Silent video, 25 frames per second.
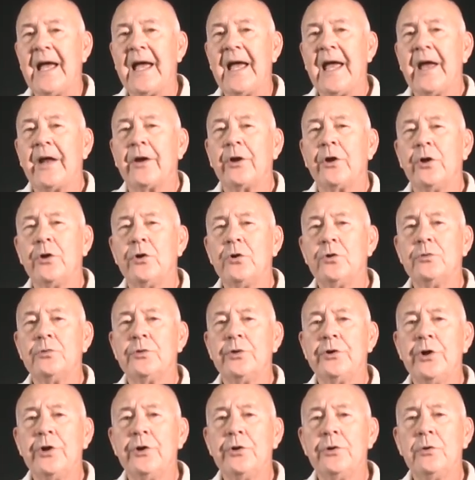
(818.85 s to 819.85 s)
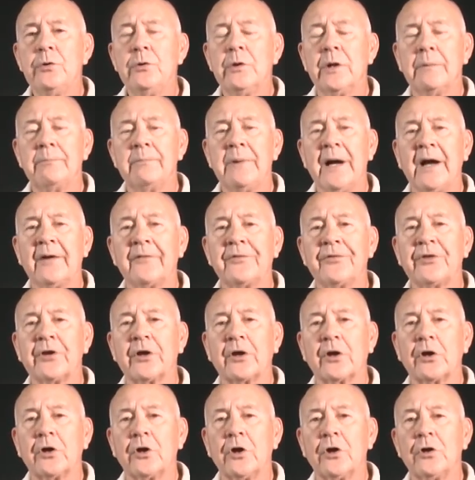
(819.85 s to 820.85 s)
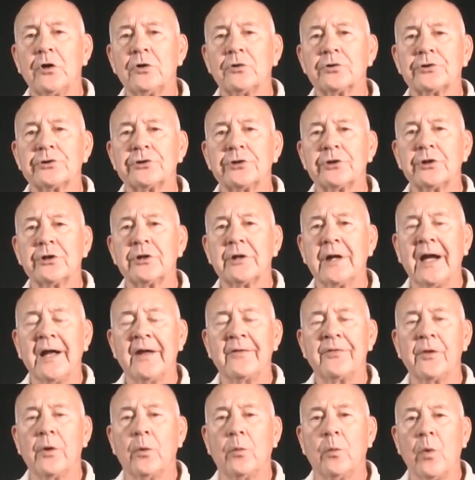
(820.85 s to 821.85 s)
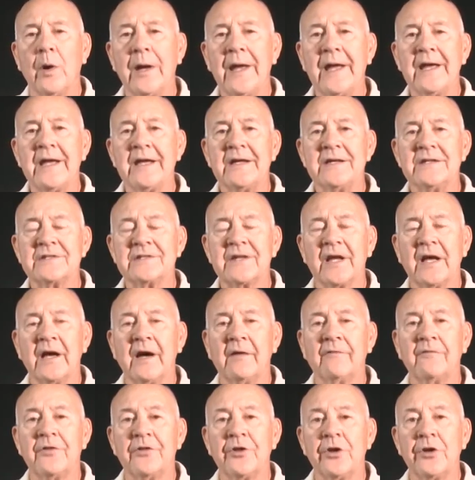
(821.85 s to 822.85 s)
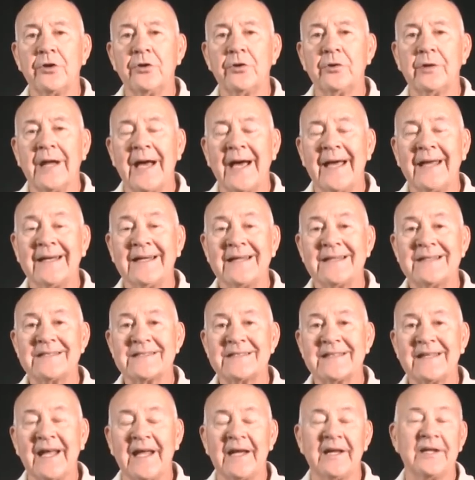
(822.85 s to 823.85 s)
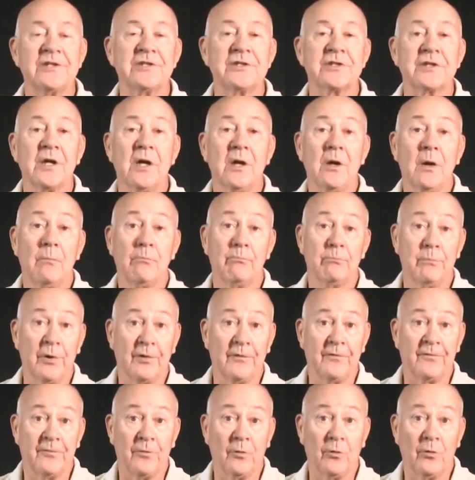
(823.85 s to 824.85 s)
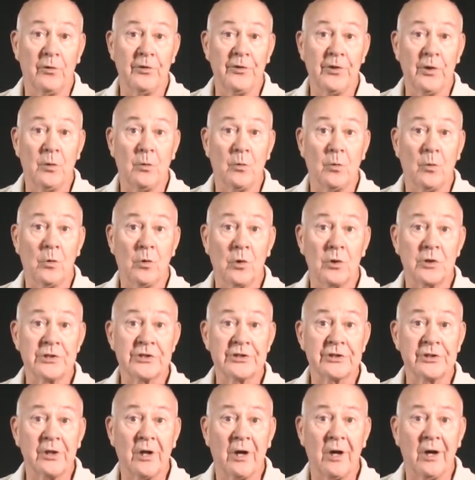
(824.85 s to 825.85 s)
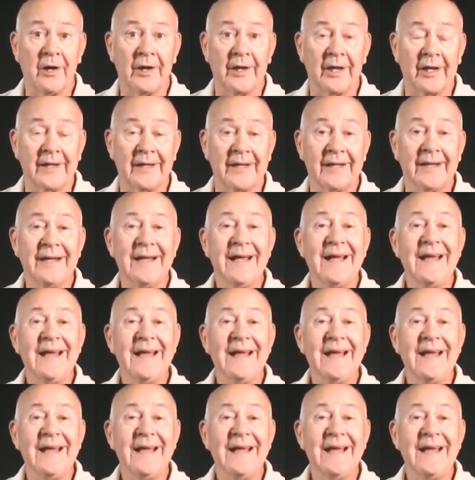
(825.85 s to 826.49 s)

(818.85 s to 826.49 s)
and who knew about the culture and the ways of the United States before the war started,